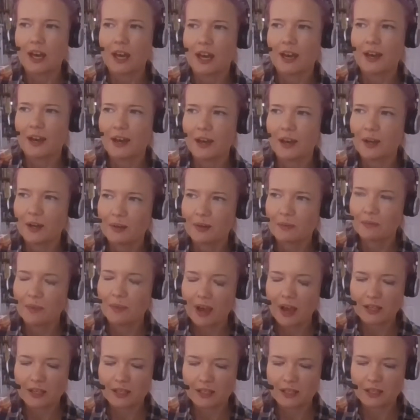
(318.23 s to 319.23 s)
um,
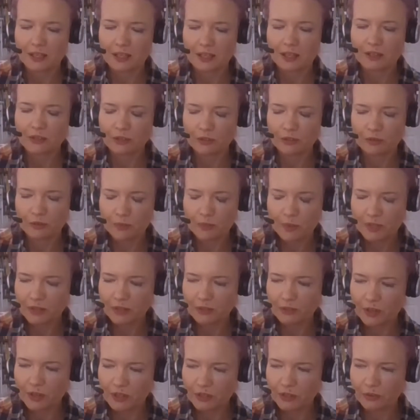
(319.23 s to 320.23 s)
at a sort of
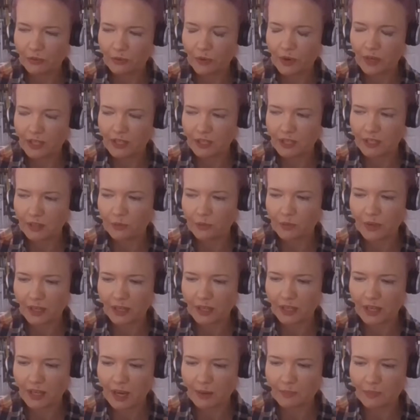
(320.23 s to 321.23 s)
almost a, sort of quite an
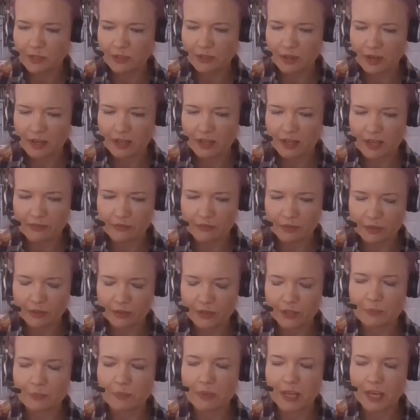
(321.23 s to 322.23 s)
quite an abstract level.
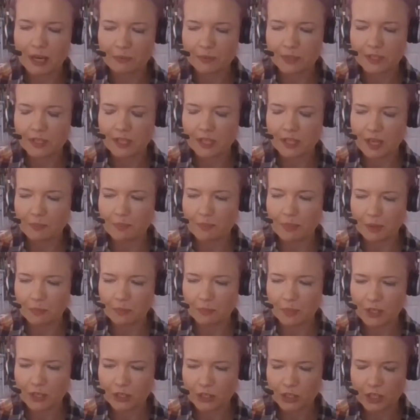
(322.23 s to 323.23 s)
So being able to see that
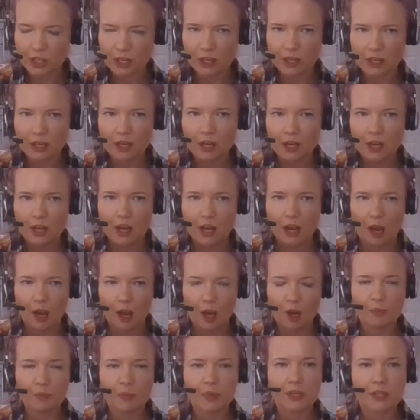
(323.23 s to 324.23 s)
big picture
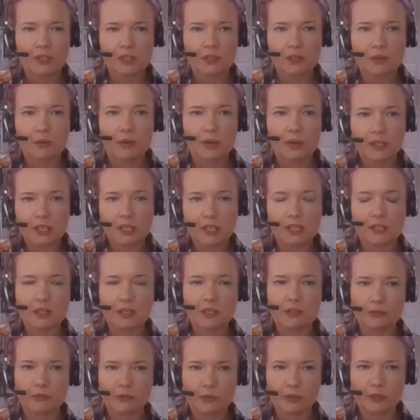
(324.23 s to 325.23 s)
um, because it's quite easy
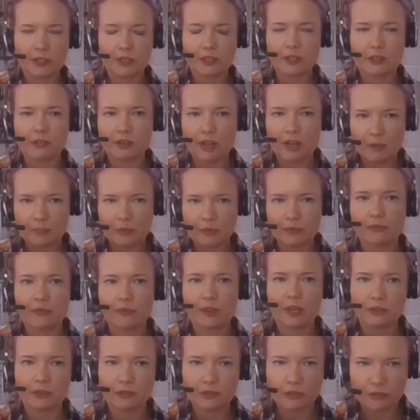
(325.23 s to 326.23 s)
to fall into the trap of
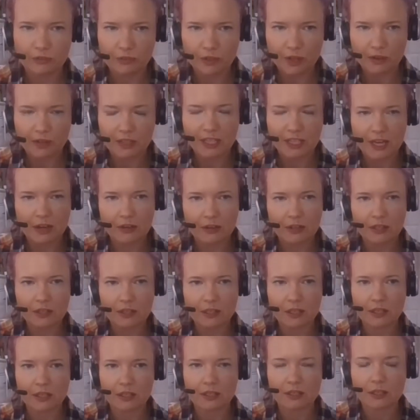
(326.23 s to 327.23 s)
sort of going down
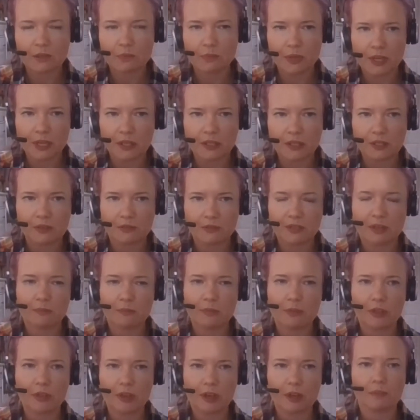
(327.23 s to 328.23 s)
into, into the weeds of
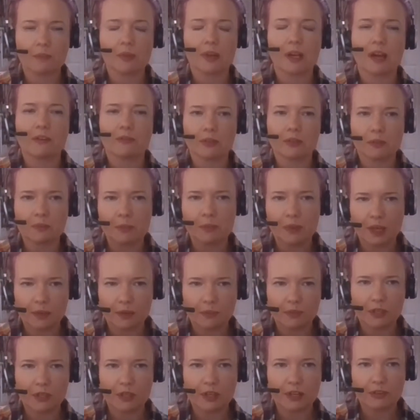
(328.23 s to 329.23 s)
something and being, having being
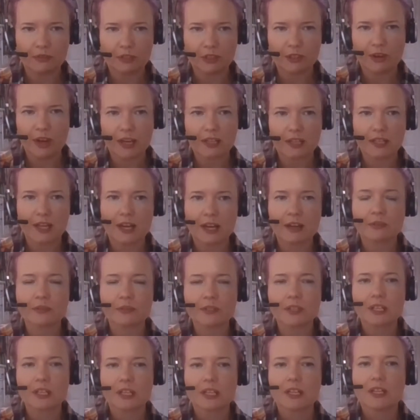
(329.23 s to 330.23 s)
able to lift your head
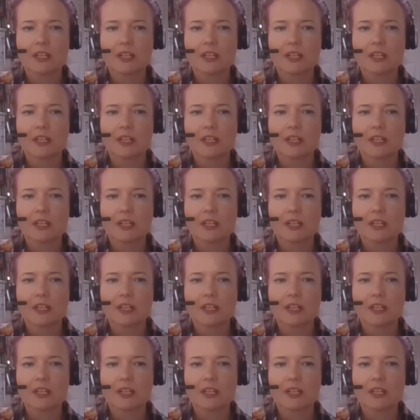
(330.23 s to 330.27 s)
out